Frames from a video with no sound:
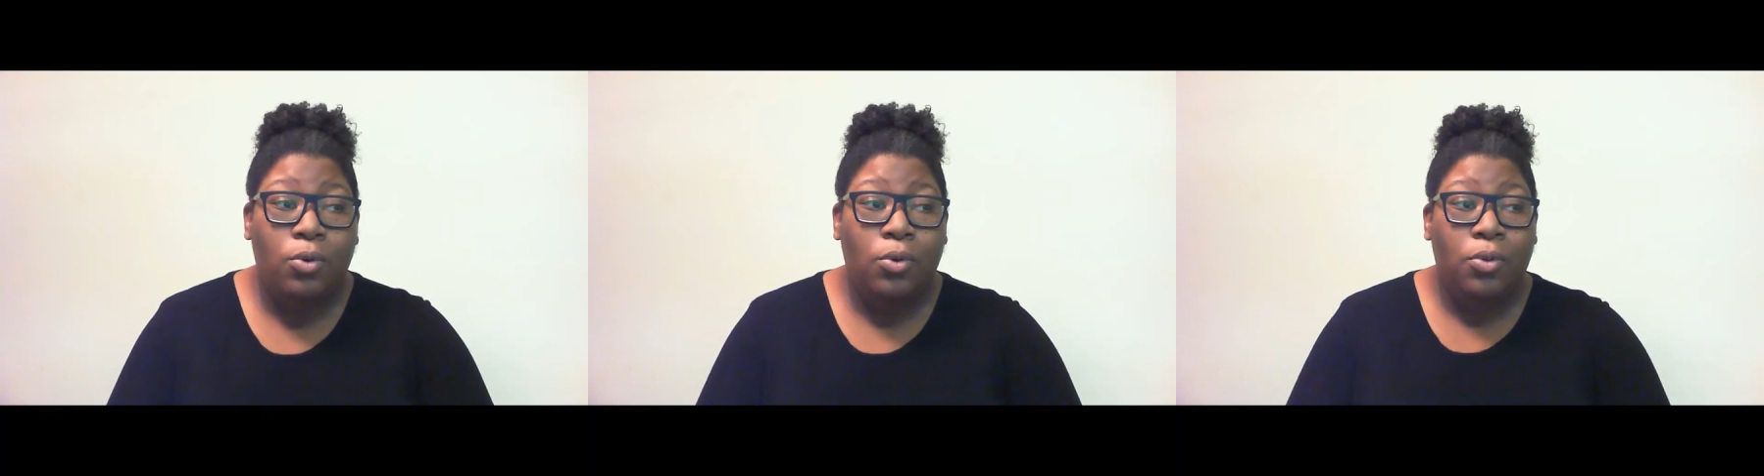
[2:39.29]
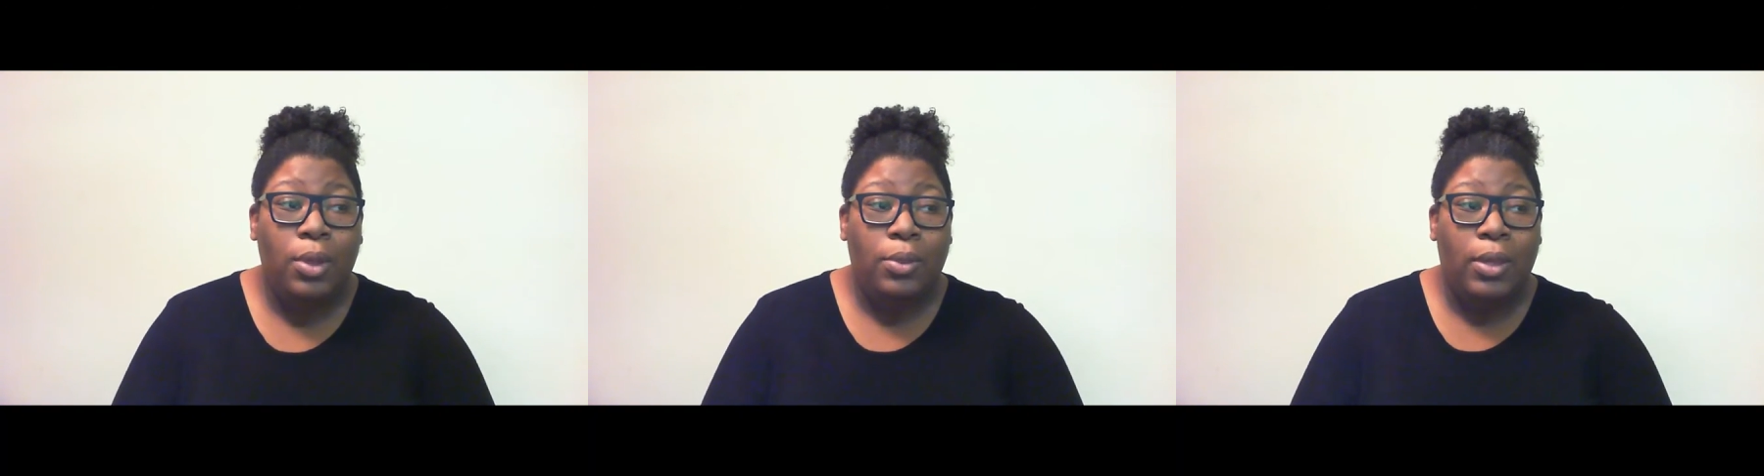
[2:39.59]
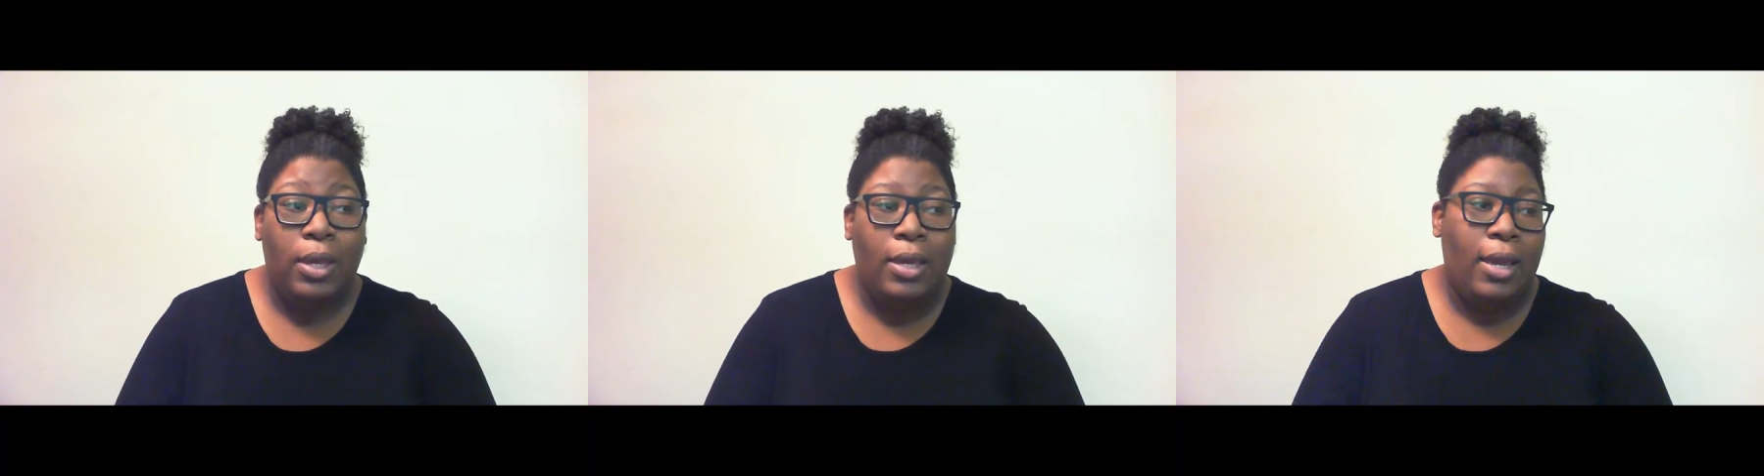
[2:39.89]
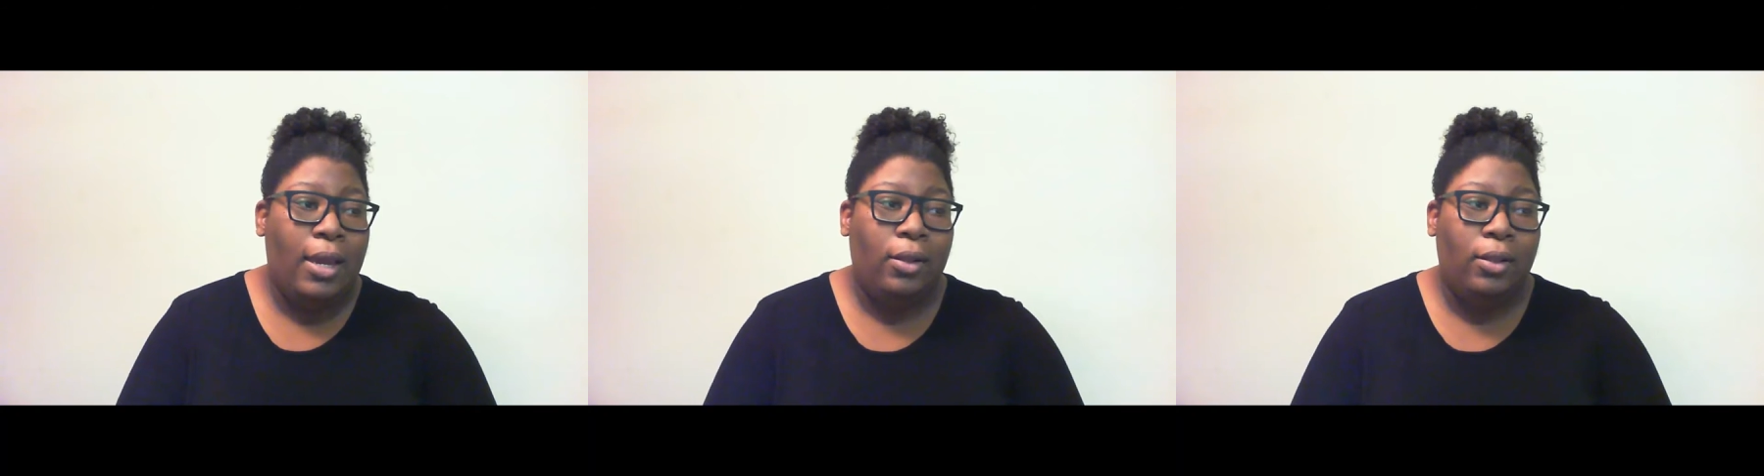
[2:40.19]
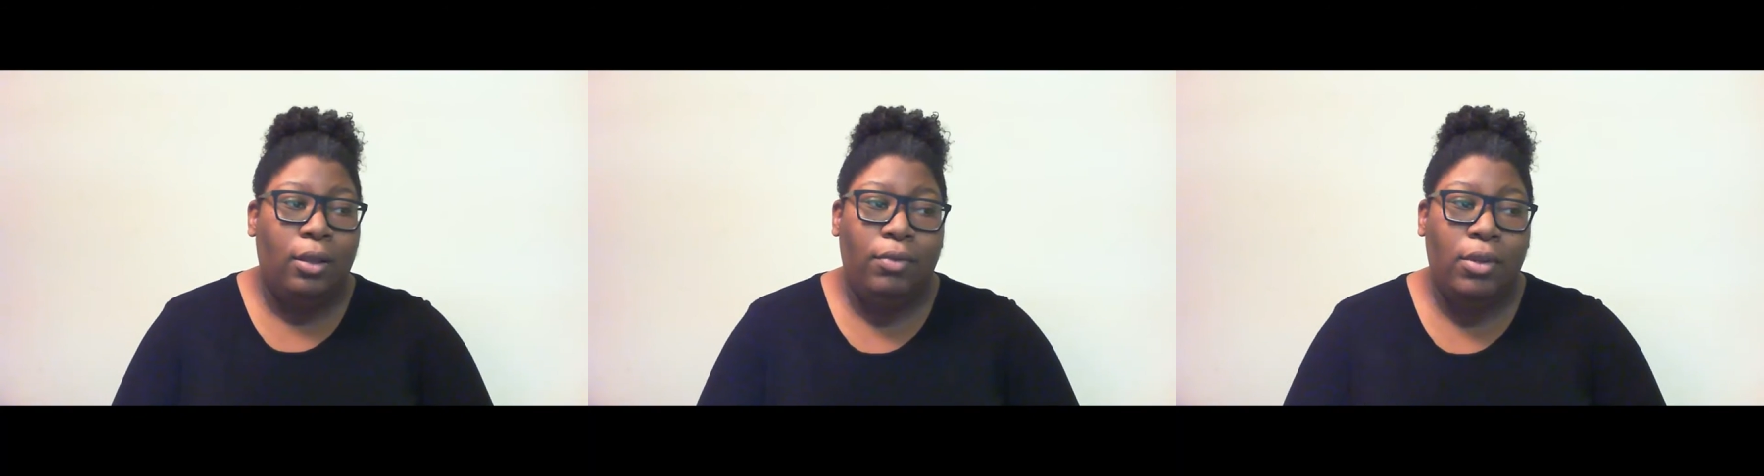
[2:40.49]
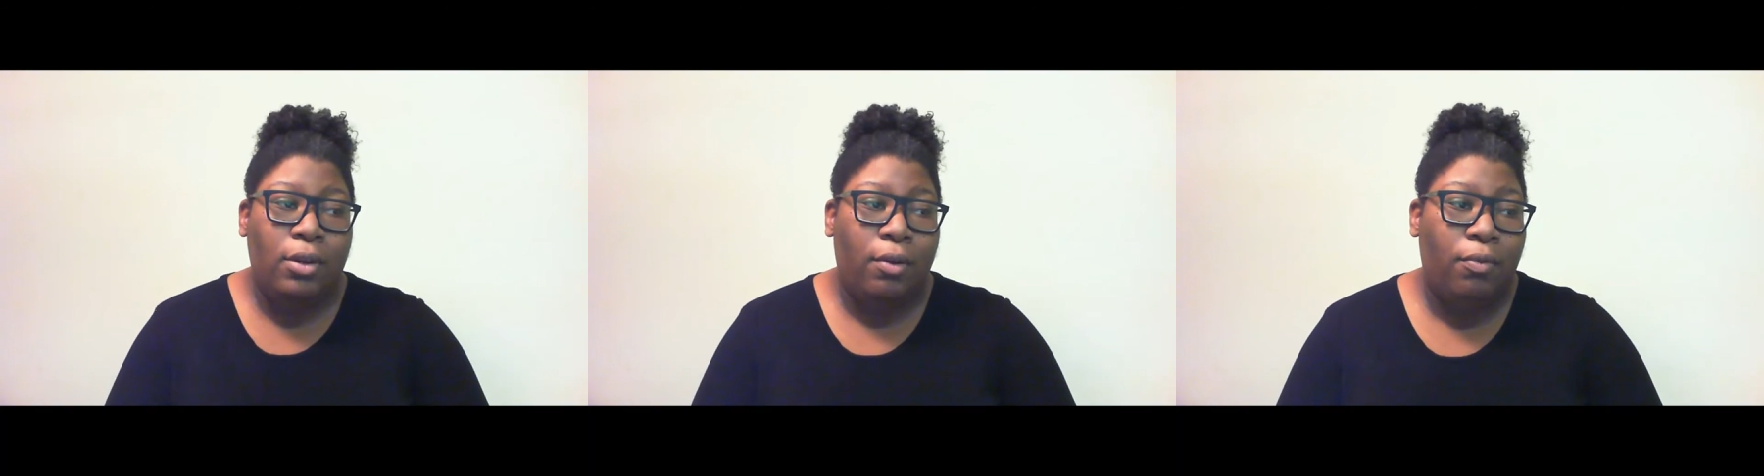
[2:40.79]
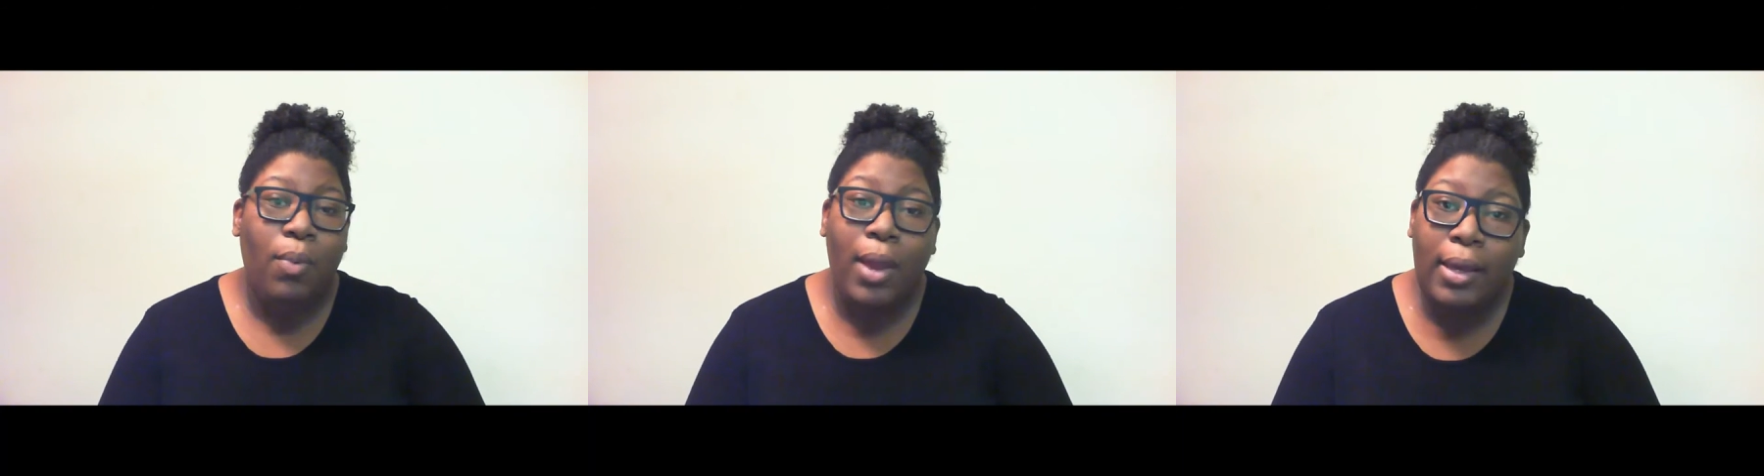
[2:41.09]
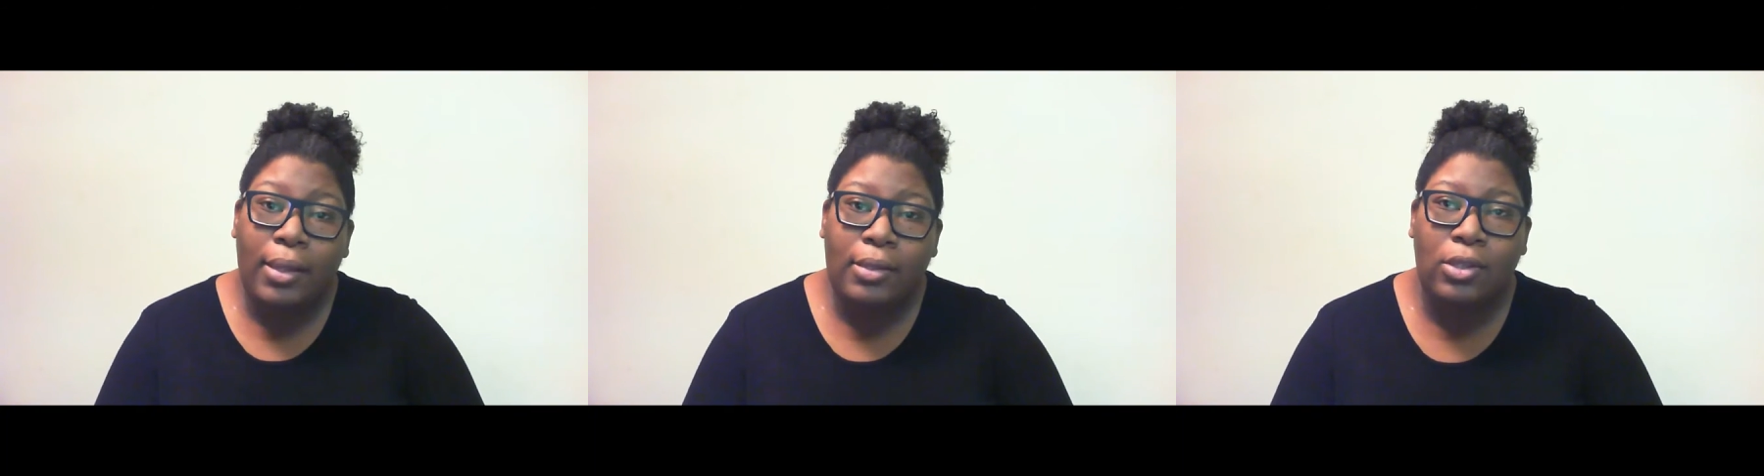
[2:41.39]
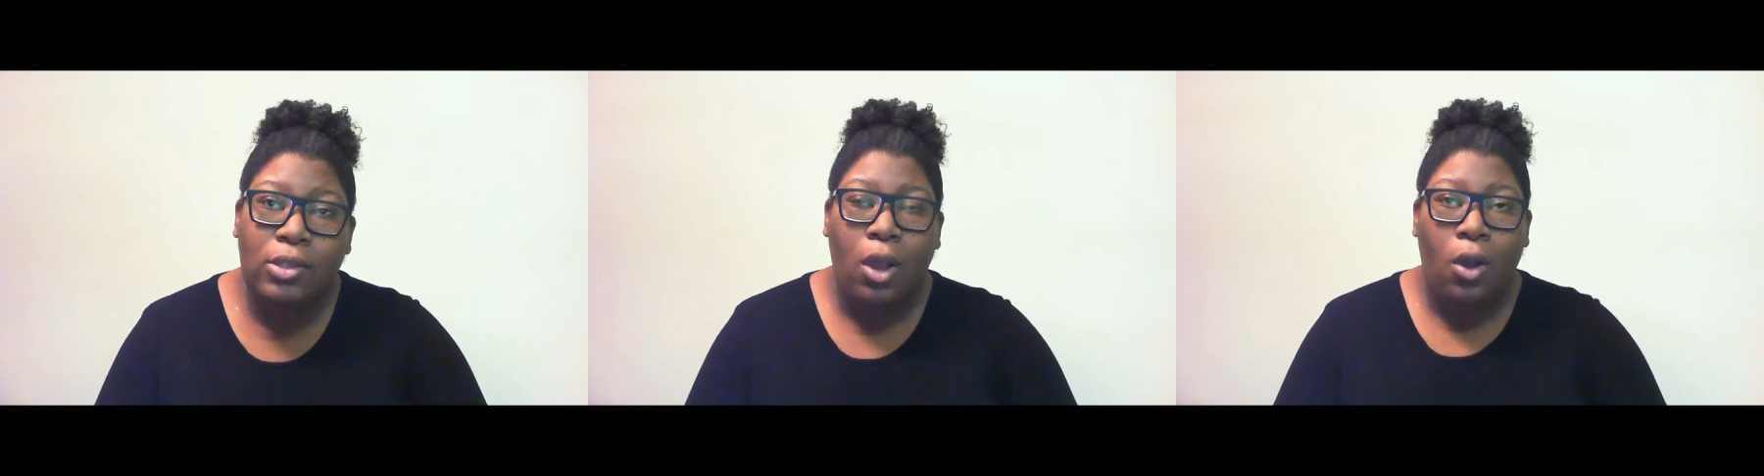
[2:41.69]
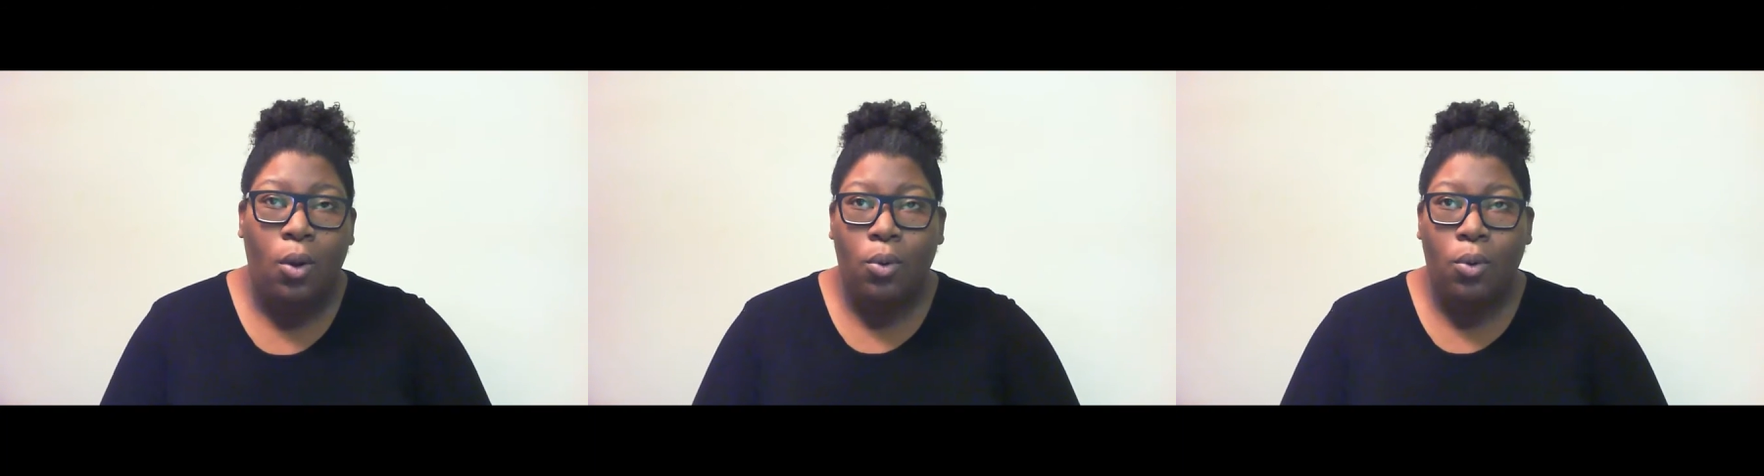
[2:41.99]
or that they can't lift enough weights,